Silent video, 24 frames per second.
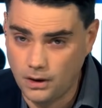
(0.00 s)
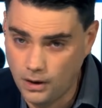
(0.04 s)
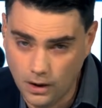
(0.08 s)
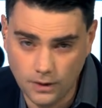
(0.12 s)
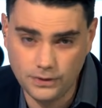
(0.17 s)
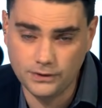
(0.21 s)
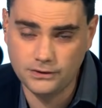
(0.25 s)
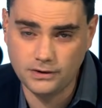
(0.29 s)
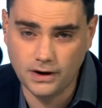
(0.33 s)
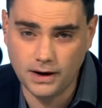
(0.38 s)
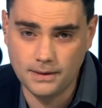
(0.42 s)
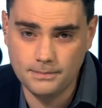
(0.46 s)

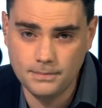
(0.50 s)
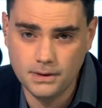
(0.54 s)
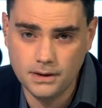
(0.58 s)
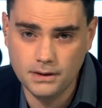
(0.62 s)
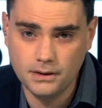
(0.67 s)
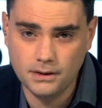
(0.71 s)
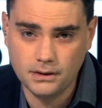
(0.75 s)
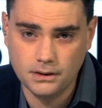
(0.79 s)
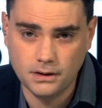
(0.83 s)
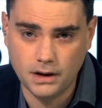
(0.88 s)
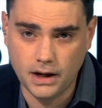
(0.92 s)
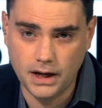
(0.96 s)
all the time.
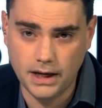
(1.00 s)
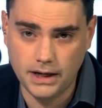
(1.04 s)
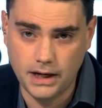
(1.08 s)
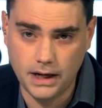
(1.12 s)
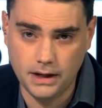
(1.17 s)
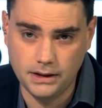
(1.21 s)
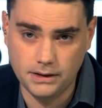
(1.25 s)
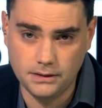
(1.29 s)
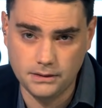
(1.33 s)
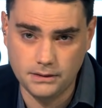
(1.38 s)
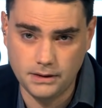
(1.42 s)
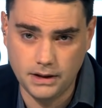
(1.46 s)

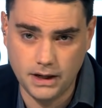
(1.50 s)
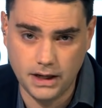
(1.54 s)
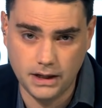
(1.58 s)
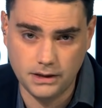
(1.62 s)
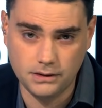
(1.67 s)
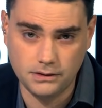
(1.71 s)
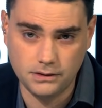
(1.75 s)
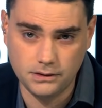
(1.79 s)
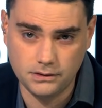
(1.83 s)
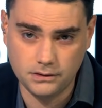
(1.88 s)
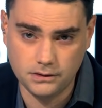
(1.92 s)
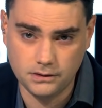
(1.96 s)
And,
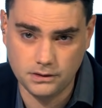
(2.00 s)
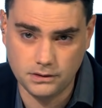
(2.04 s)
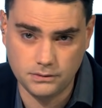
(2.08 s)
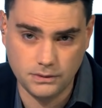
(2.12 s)
and,